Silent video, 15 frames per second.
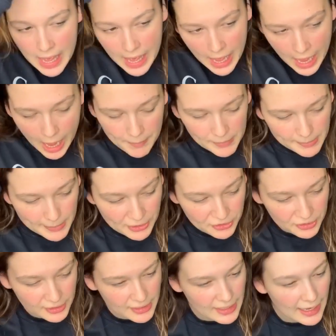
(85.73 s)

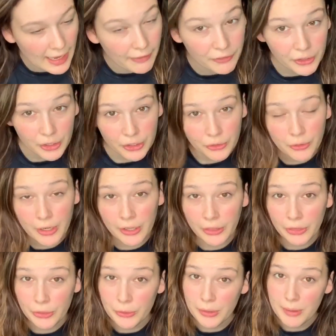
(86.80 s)
Especially after
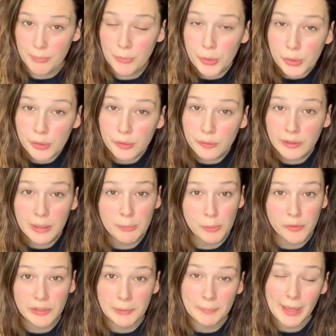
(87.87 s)
going through the move and
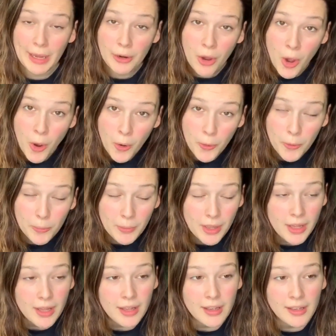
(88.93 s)
moving back home,
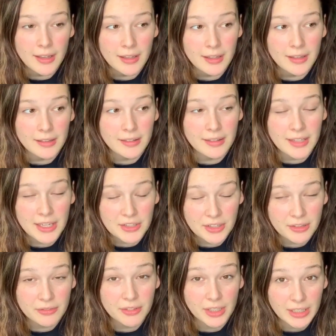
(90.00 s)
they
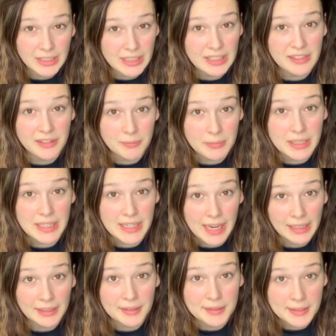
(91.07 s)
just really needed some
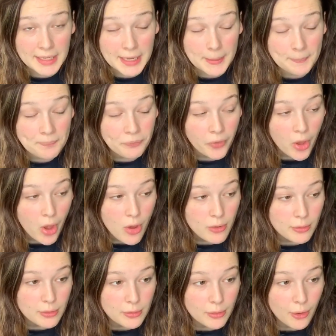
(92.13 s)
TLC.
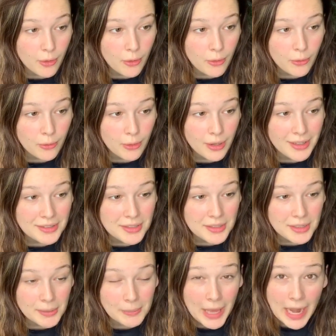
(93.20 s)
So
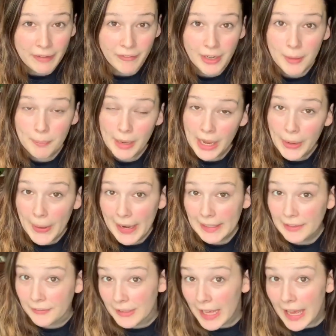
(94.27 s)
since I'm kind of on a
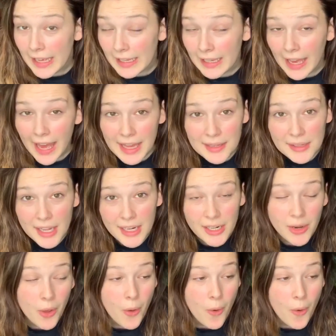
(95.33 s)
bioactive kick, I decided,